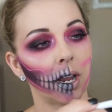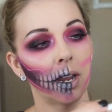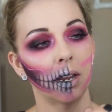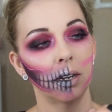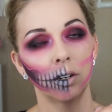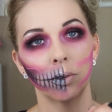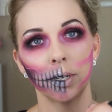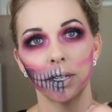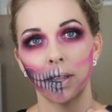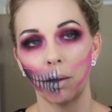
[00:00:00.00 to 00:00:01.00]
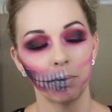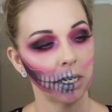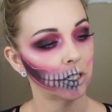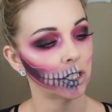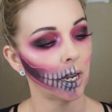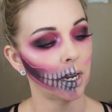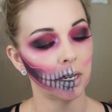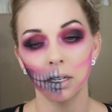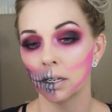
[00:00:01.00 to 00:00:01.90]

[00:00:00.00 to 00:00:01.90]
and go into that pink shade